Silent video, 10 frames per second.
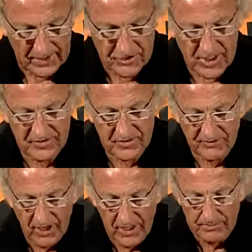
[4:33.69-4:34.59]
are
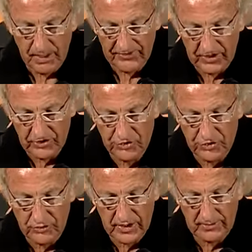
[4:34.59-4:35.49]
justified by the
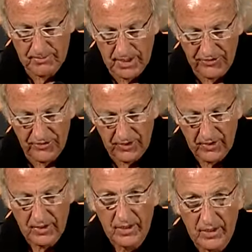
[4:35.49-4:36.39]
enduring myth
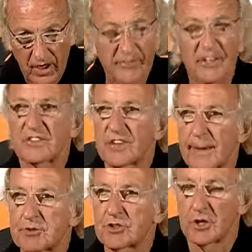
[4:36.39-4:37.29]
of
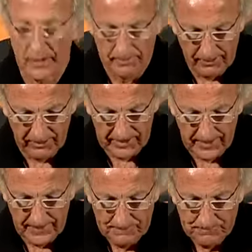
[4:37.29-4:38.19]
exceptional
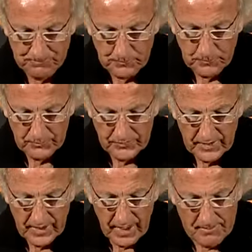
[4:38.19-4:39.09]
America.
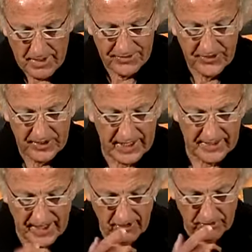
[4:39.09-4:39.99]
A myth the
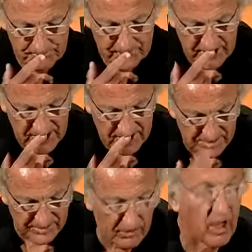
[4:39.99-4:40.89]
late Harold Pinter
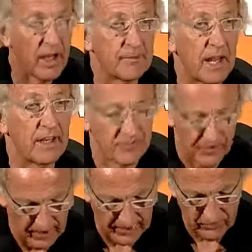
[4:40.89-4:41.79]
described
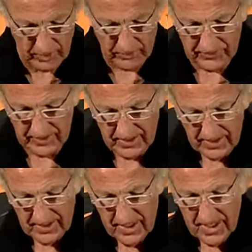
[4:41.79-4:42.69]
as, and I quote,
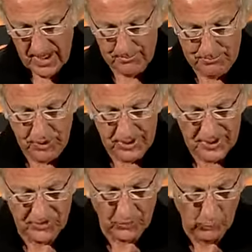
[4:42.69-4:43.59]
a
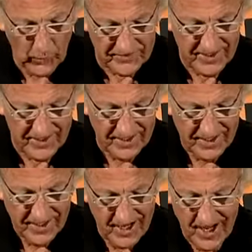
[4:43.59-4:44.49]
brilliant,
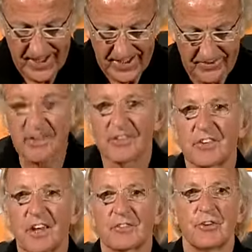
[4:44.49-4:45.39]
witty, highly
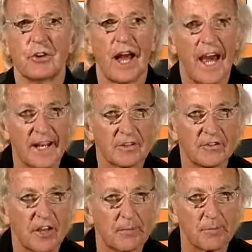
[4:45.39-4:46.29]
successful
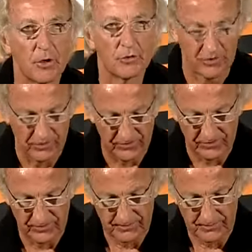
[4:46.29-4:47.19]
act of
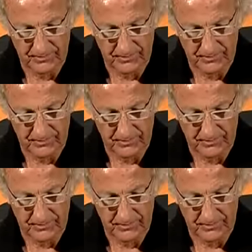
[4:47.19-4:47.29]
hypnosis.